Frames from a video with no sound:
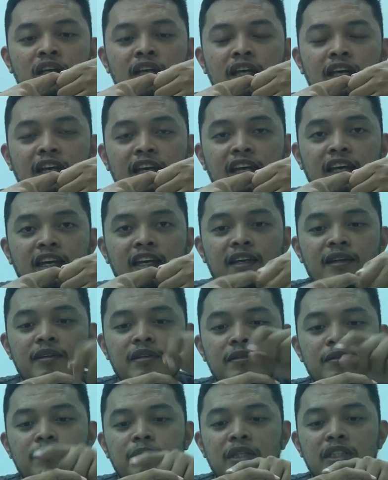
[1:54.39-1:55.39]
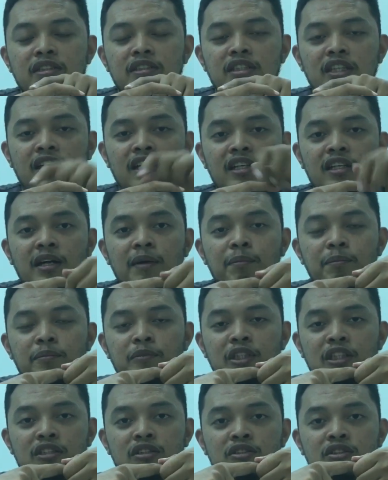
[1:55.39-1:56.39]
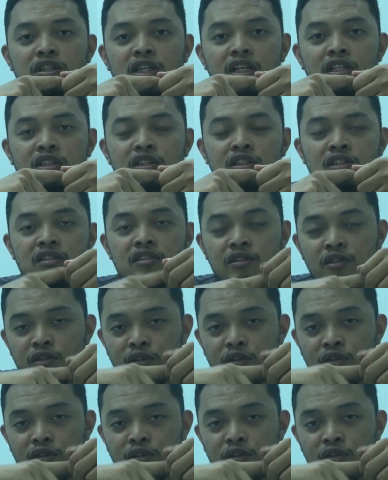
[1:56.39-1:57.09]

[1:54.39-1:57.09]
and maintain a distraction